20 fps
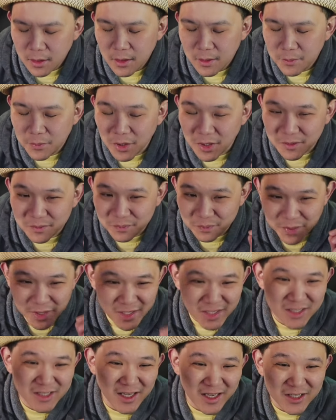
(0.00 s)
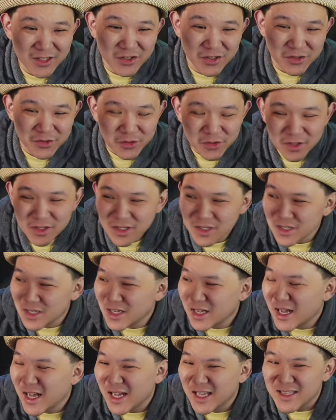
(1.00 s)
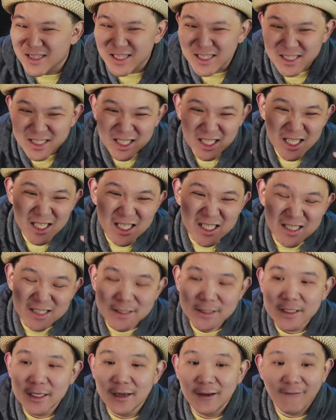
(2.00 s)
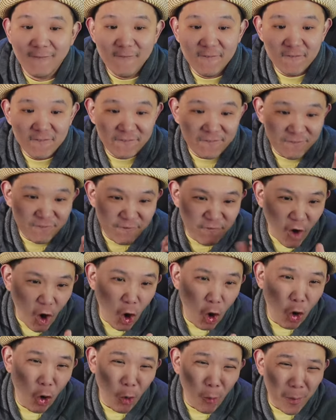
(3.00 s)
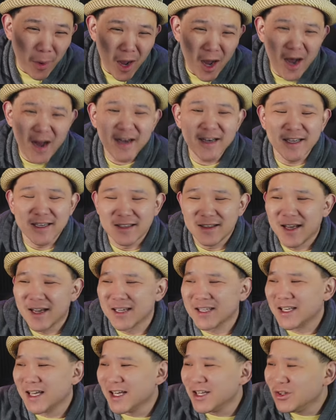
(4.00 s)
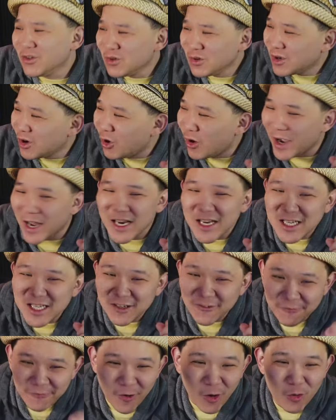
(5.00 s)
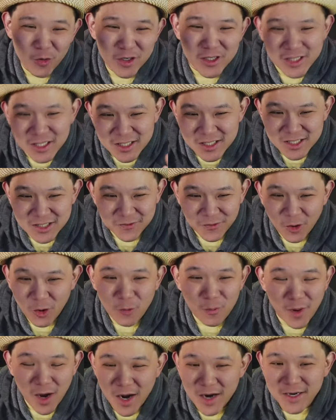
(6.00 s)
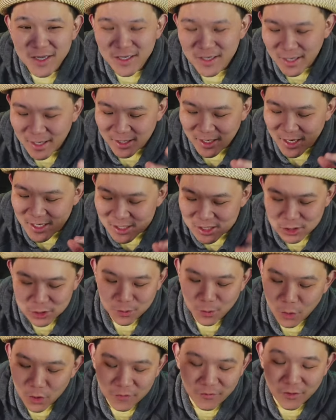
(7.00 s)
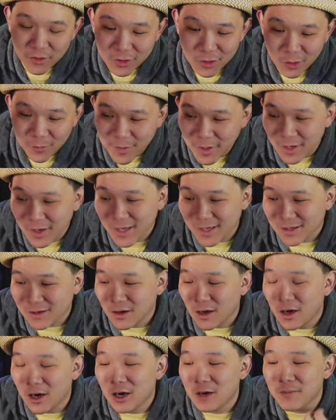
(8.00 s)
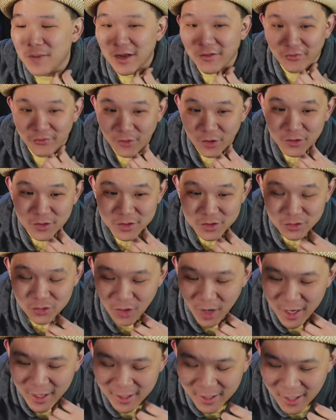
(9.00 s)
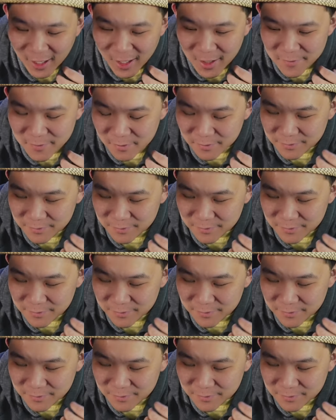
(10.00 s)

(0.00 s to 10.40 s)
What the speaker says: But biggest issue, this thing is full body. Like, can you go any fuller than this full body? Like, I smoke for a little bit, like, oh, my throat is drying up.